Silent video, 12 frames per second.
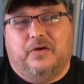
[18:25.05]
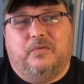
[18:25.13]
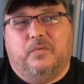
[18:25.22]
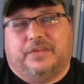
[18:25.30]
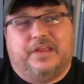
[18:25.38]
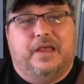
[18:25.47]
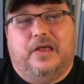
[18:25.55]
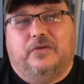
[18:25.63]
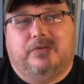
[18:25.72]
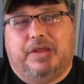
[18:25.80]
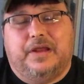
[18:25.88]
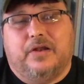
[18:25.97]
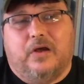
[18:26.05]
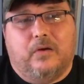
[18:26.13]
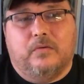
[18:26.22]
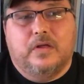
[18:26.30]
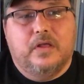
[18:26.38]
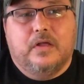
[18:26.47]
What the hell's he
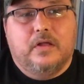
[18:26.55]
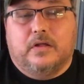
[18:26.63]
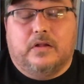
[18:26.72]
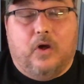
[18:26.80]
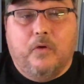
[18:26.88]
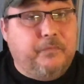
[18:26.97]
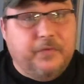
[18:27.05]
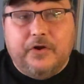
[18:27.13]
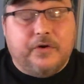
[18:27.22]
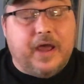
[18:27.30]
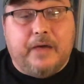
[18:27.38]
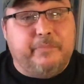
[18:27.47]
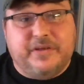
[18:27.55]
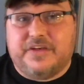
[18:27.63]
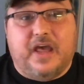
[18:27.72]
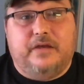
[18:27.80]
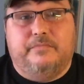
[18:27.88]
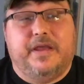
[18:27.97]
know? Hopefully you're not
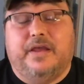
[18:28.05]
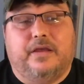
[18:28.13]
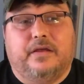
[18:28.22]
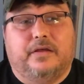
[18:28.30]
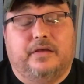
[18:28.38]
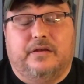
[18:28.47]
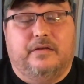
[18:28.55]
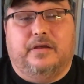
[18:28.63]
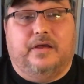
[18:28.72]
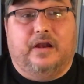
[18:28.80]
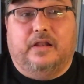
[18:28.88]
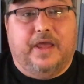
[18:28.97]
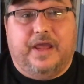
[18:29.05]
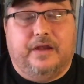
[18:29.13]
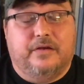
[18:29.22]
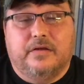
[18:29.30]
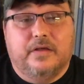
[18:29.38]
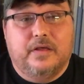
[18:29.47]
beside me in a
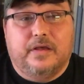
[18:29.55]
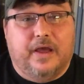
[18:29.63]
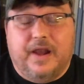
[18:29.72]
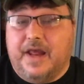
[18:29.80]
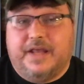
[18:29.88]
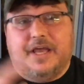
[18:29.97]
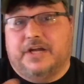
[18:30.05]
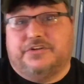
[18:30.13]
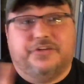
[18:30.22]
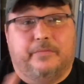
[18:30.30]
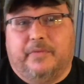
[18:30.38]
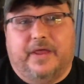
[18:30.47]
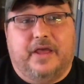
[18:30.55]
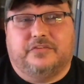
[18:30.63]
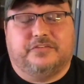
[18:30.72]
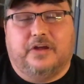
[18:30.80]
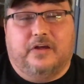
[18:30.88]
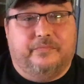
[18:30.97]
lane and I catch some of that
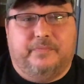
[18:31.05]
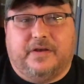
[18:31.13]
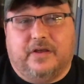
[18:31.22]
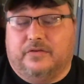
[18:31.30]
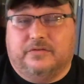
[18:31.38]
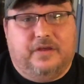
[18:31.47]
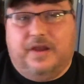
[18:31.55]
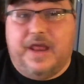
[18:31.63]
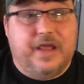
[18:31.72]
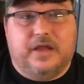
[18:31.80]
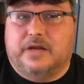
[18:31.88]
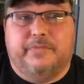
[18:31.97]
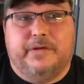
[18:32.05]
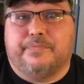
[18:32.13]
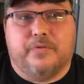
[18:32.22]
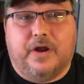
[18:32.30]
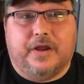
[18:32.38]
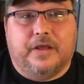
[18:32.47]
stuff, because it ain't going to be
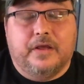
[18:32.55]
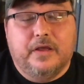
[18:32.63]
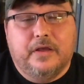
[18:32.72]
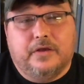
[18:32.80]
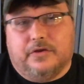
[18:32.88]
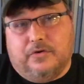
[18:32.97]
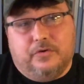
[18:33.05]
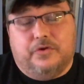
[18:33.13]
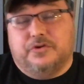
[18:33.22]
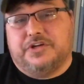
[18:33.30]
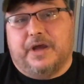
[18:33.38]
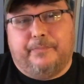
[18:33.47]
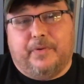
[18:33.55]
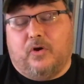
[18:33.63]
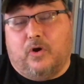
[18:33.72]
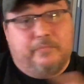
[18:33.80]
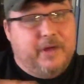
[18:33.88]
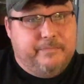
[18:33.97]
pretty. You
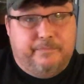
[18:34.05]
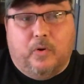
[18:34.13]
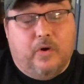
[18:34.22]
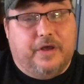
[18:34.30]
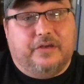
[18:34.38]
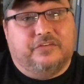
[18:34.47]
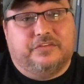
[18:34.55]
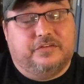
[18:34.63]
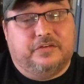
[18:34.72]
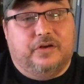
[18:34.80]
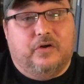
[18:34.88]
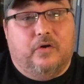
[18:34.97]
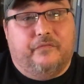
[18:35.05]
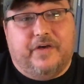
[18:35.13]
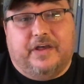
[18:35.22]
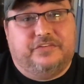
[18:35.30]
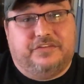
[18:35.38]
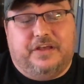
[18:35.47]
are my boys. If
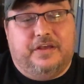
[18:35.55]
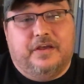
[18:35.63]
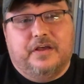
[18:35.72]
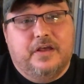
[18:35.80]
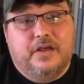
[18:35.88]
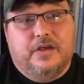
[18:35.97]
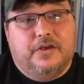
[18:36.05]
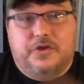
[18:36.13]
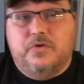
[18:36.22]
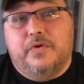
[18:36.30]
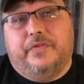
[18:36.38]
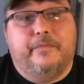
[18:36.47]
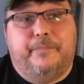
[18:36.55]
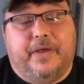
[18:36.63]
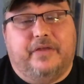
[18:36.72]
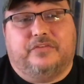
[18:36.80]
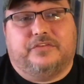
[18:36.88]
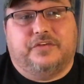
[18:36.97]
I see you in the
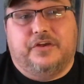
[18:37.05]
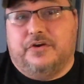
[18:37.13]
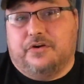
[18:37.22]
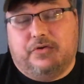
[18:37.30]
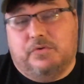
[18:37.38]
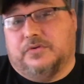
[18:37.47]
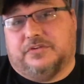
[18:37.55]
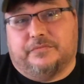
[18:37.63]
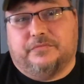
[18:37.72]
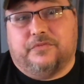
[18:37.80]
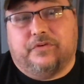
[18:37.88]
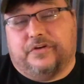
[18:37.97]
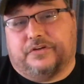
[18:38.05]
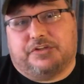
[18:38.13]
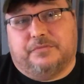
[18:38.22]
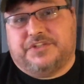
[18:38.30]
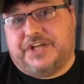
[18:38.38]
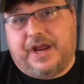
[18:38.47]
pits and you're doing
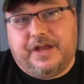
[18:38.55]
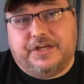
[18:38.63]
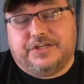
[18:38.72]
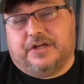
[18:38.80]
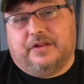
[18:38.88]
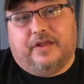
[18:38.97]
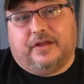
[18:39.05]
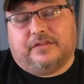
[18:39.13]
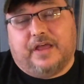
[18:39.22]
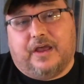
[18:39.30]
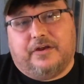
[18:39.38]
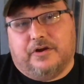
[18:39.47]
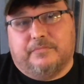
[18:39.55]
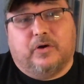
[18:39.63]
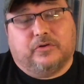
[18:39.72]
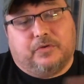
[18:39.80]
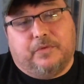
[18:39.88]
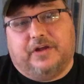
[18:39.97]
some shady shit like that and you're
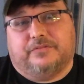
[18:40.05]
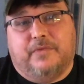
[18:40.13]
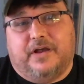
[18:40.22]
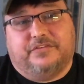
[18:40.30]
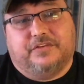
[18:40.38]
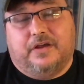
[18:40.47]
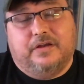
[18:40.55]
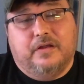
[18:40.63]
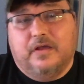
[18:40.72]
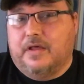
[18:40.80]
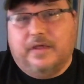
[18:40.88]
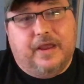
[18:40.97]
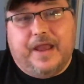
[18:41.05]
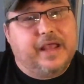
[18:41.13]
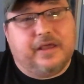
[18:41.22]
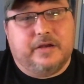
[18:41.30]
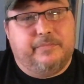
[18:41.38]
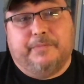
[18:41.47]
about to race my son, it ain't
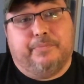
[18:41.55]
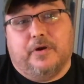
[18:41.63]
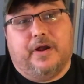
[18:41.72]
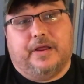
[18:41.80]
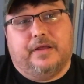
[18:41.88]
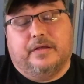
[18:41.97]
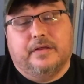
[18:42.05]
going to be pretty.